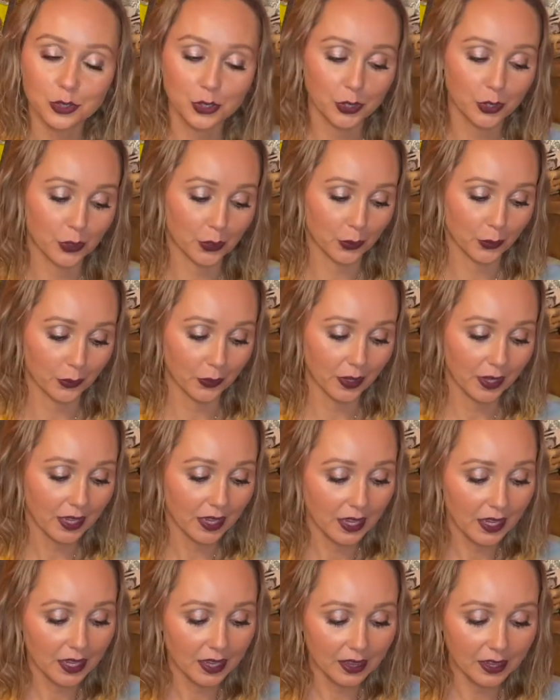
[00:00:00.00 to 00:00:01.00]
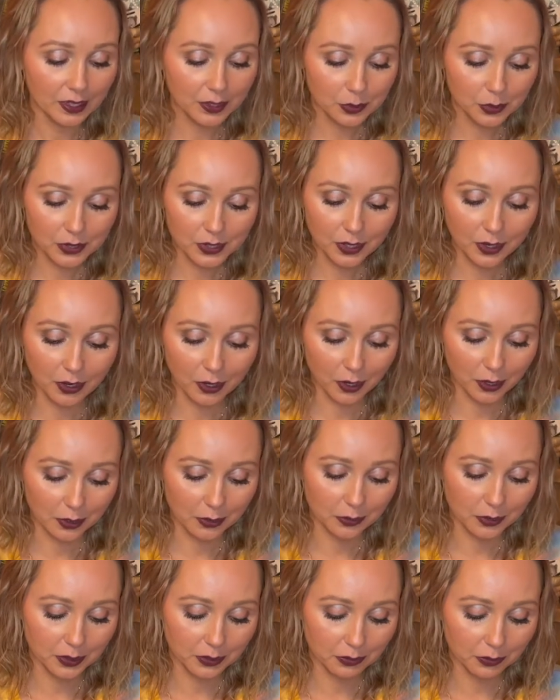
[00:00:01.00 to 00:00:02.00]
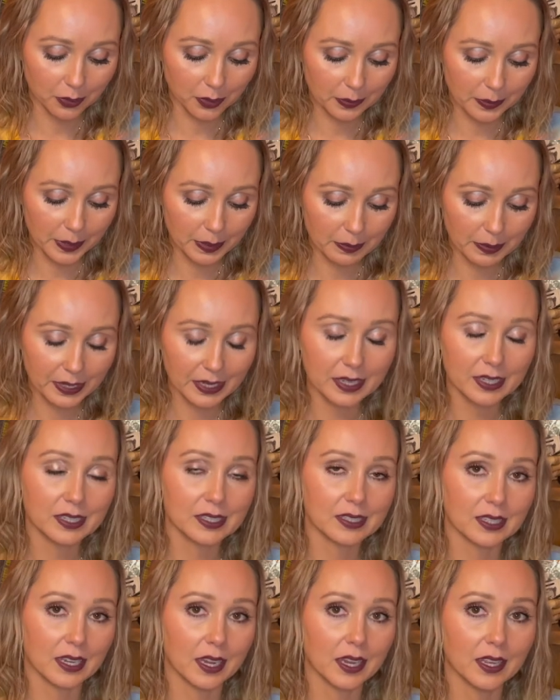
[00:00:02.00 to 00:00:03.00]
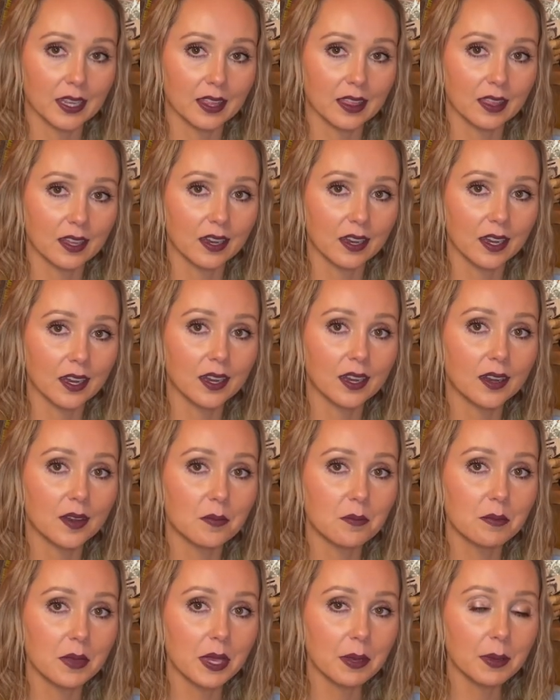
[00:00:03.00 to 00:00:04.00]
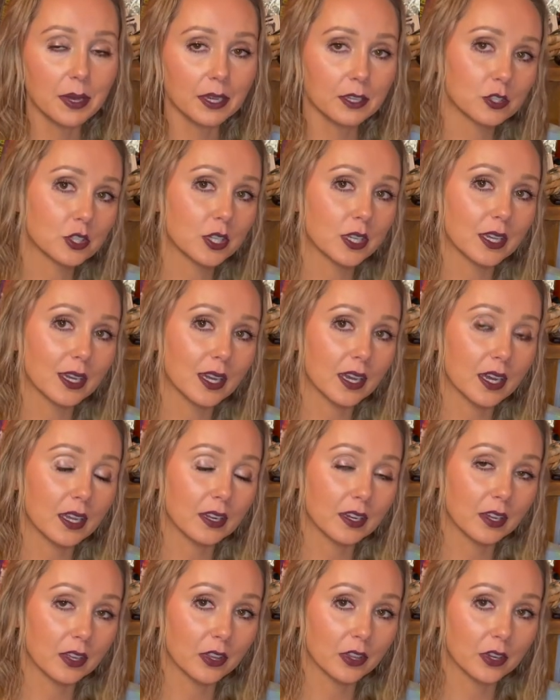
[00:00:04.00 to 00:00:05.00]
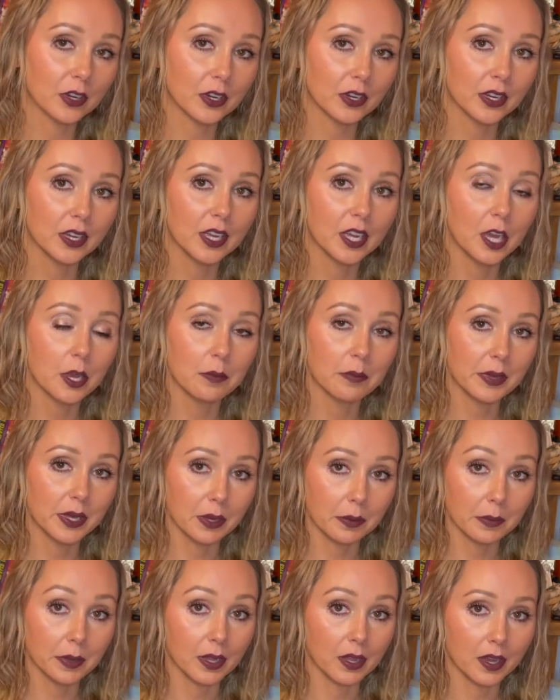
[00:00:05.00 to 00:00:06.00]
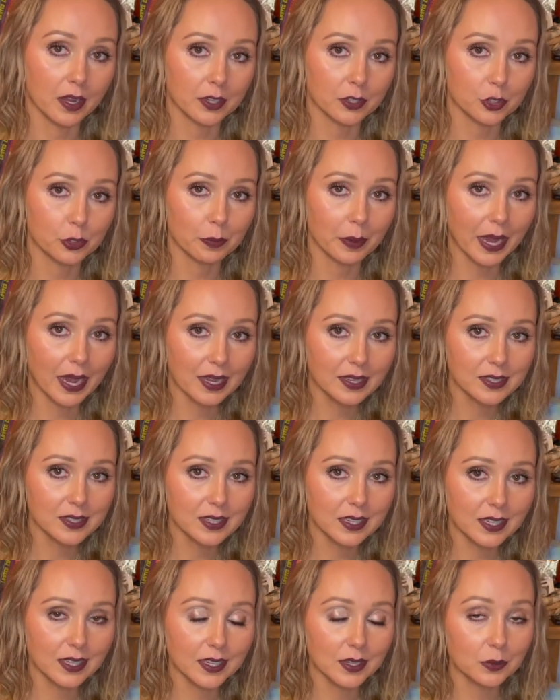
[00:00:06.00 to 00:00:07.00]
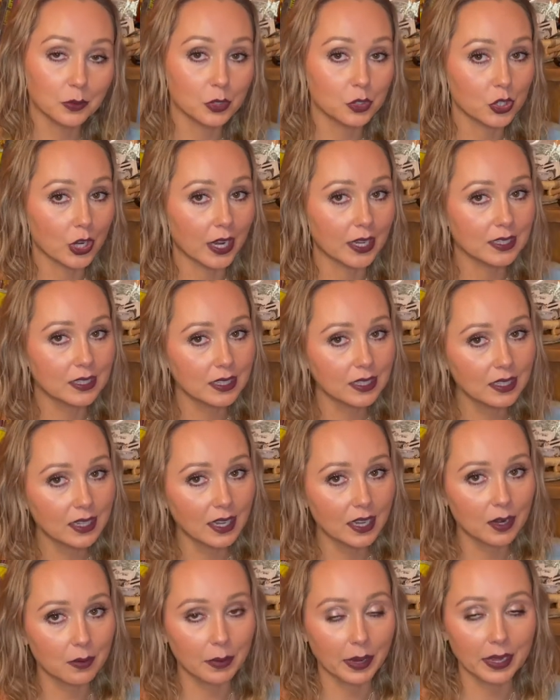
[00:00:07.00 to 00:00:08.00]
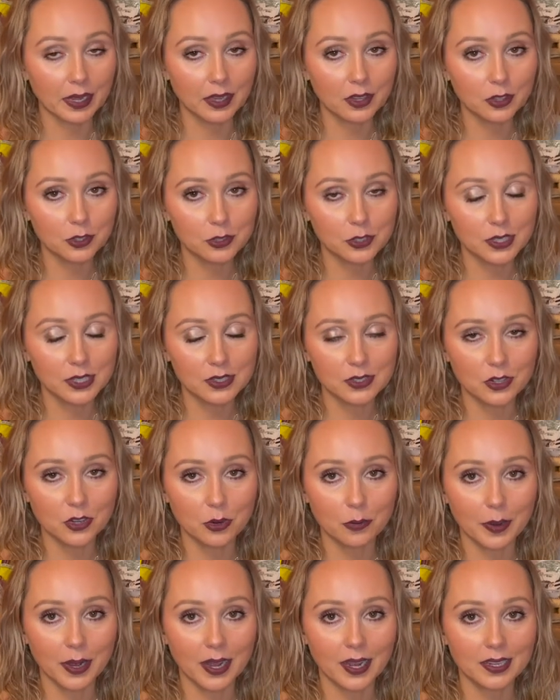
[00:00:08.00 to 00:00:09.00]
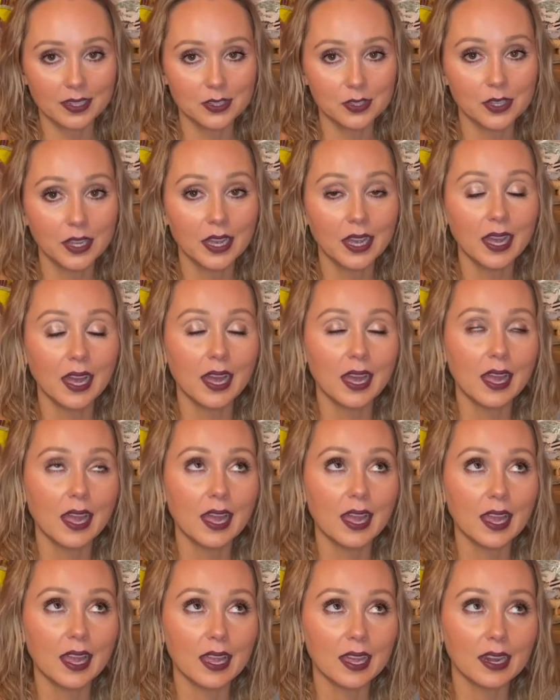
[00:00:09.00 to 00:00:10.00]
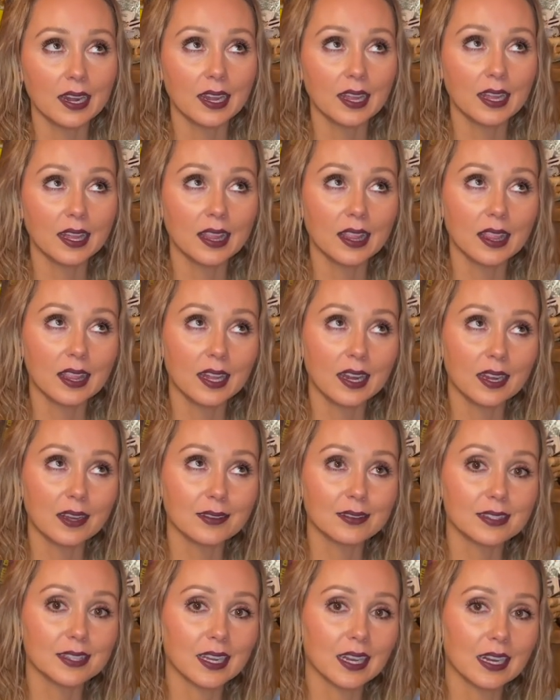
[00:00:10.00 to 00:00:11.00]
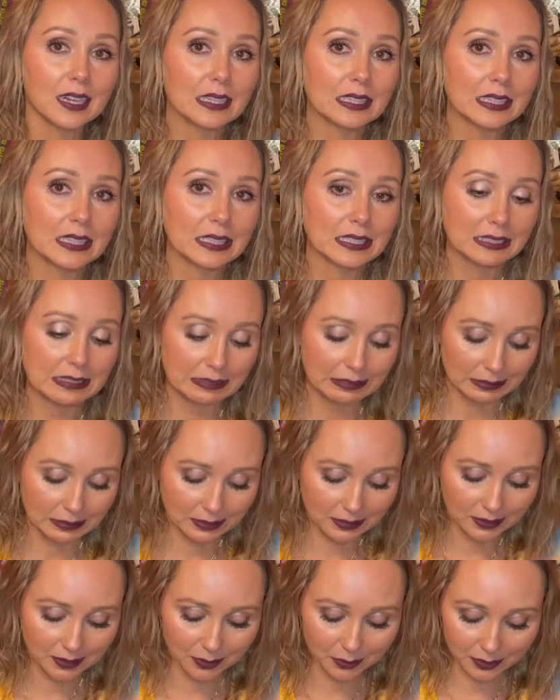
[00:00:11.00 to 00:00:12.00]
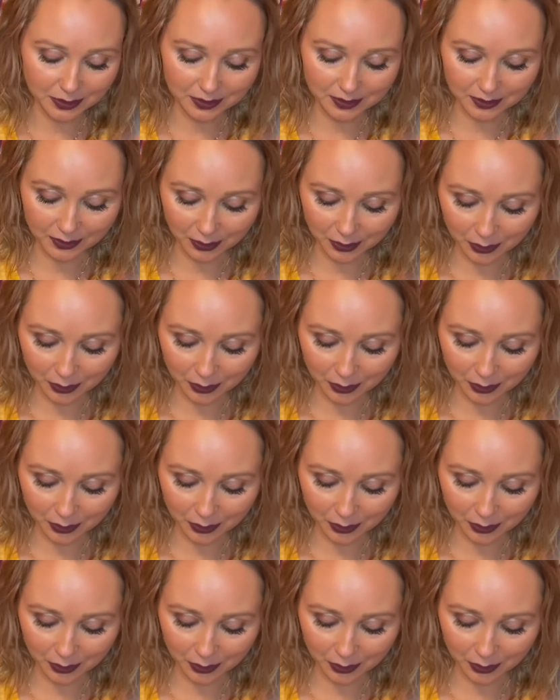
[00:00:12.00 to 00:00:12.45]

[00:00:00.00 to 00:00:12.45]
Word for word: too. This was a hard one for me because I thought maybe I should get another Mia Melange basket, which I did get in my other seasonal box. And, it, and then I was kind of like, oh, well, you